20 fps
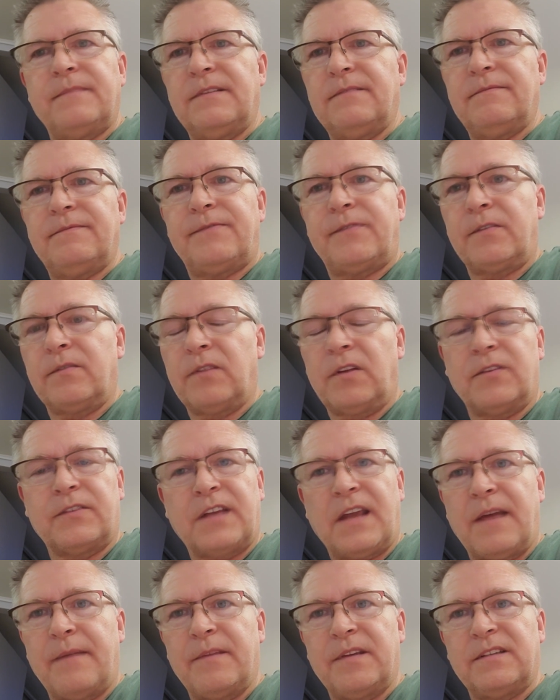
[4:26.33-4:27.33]
For a long
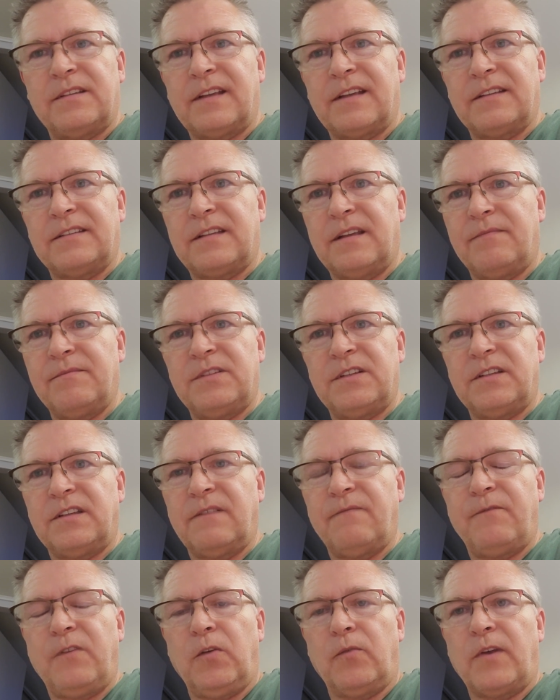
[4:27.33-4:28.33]
time, it's like something just
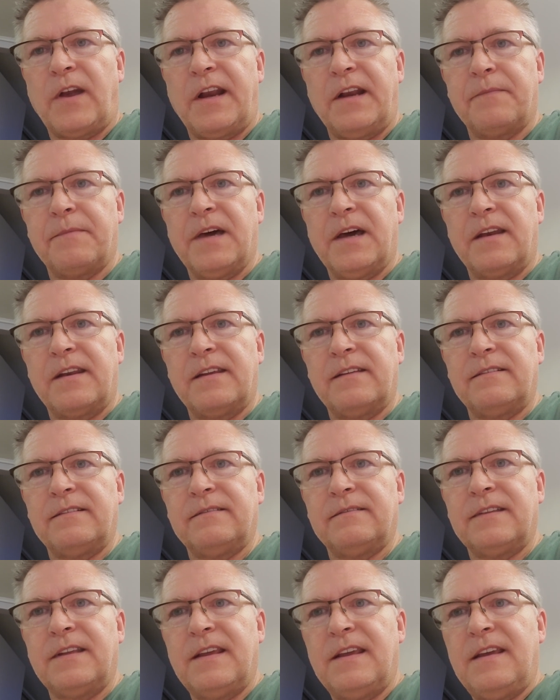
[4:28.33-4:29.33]
didn't feel right about it,
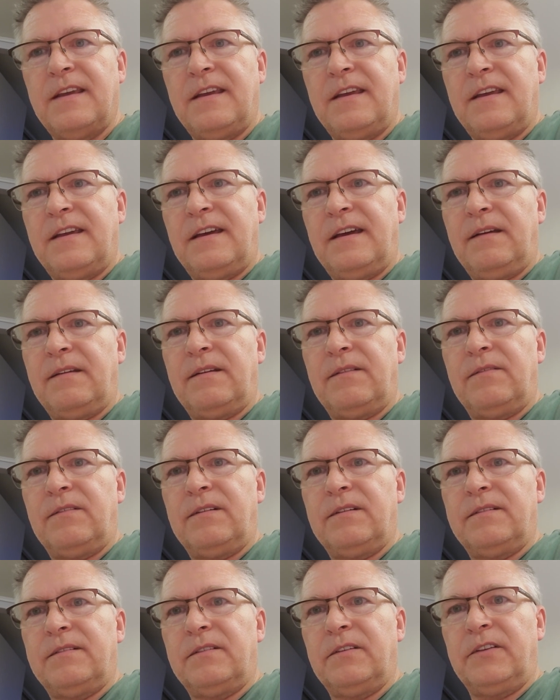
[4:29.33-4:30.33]
and I
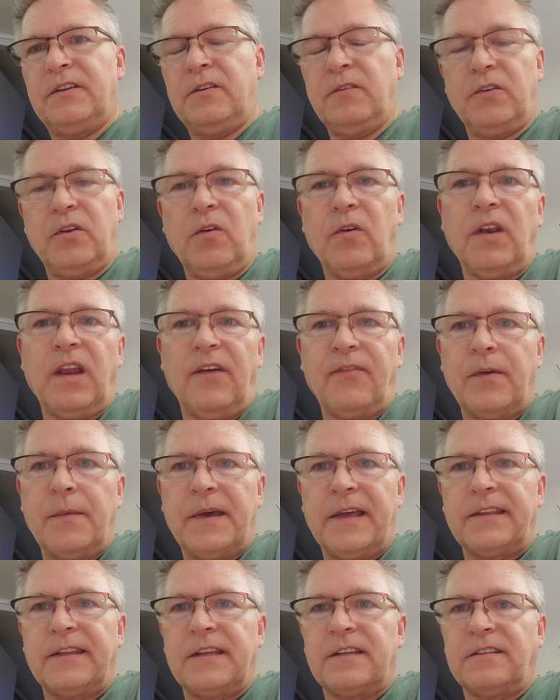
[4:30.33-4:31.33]
really don't know enough
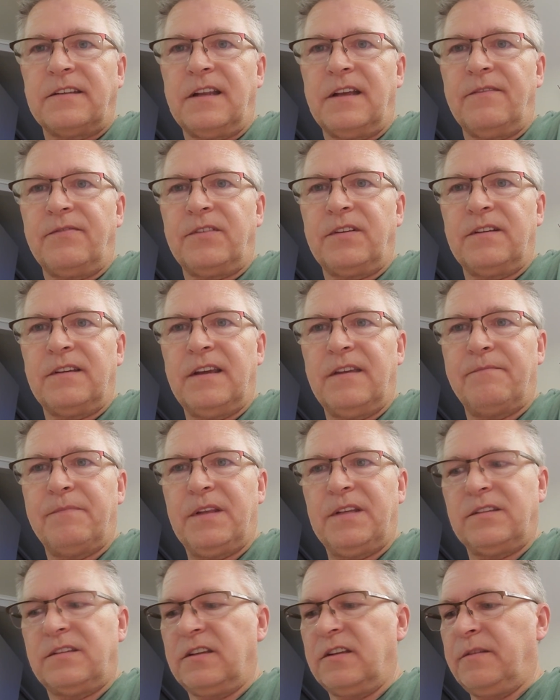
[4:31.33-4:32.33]
about that stuff to have
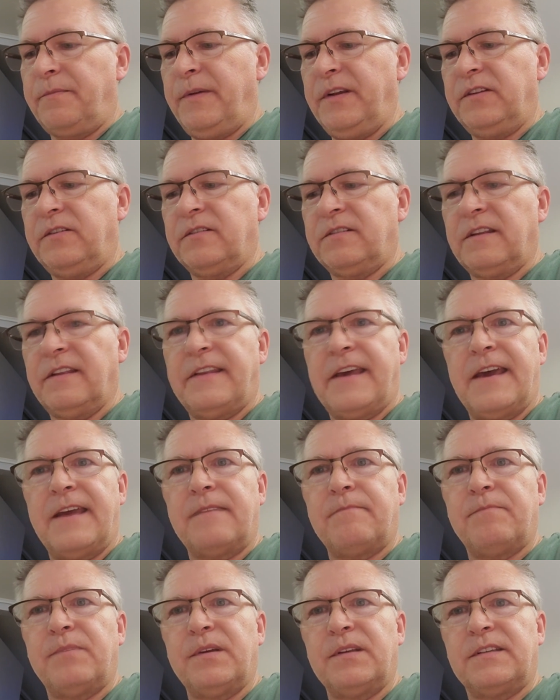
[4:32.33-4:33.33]
been suspicious of
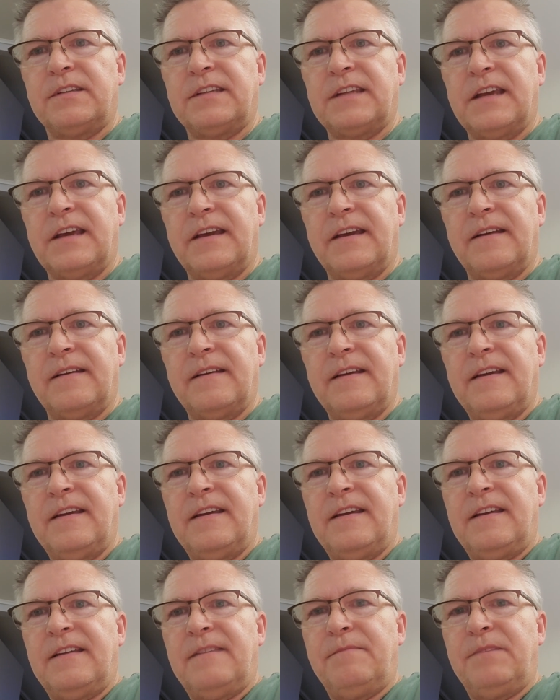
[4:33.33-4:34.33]
that.
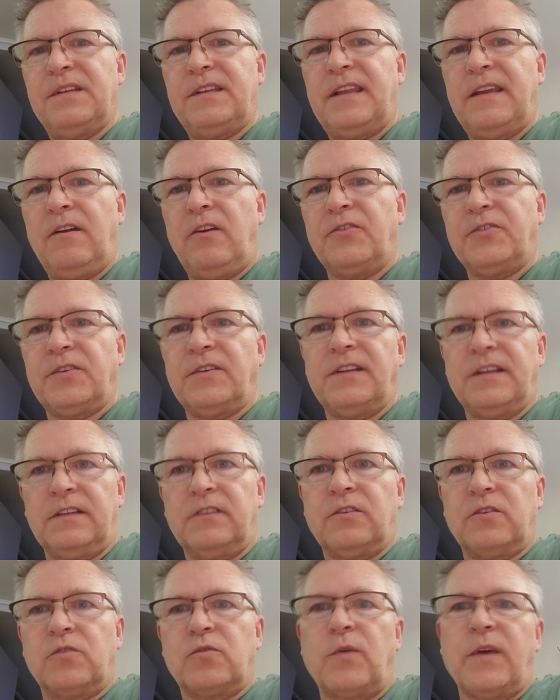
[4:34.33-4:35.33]
But they also did a
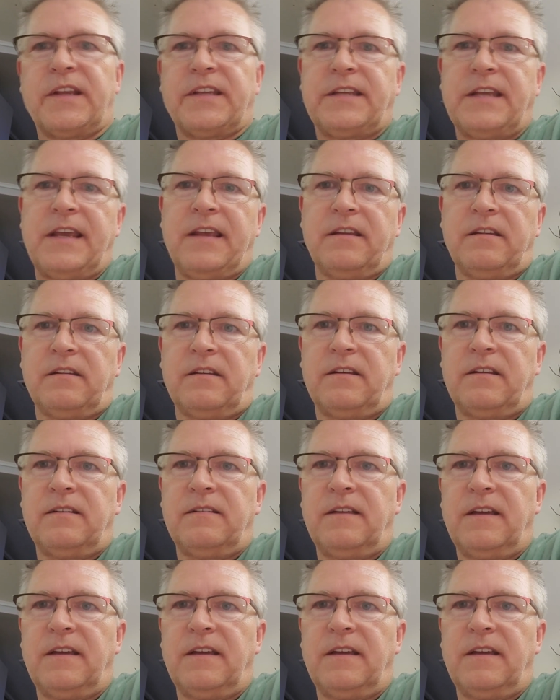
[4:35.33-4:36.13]
little quick test.